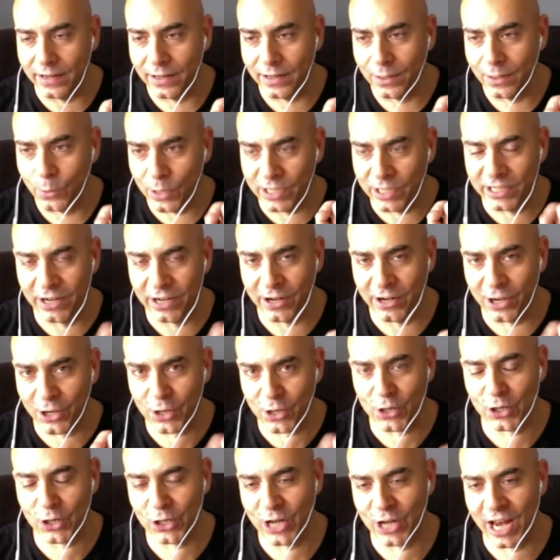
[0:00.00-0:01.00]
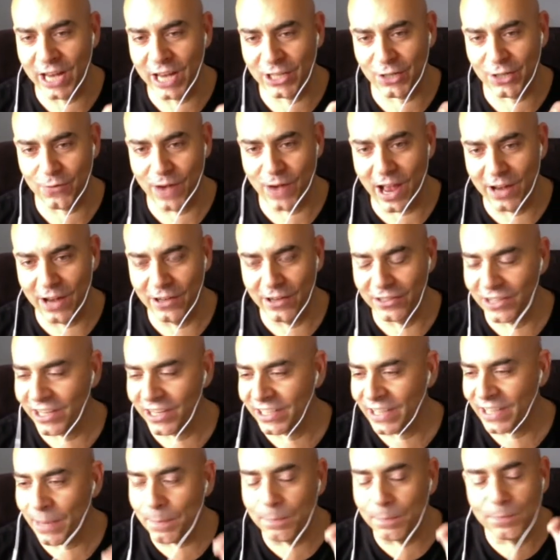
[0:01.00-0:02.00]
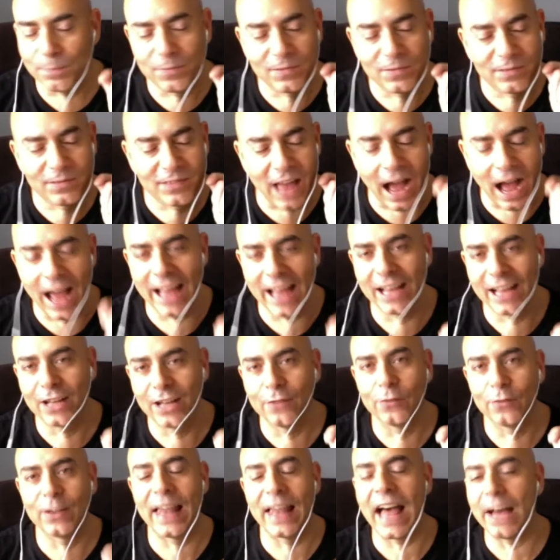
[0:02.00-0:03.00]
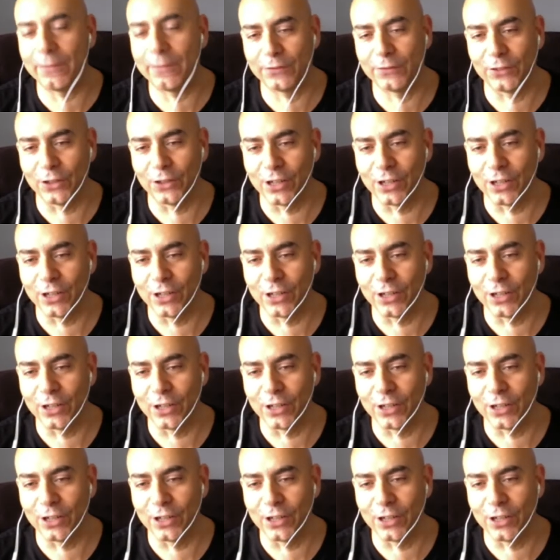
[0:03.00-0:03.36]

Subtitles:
when Darren Cruikshank's around us because I'm dying of laughter.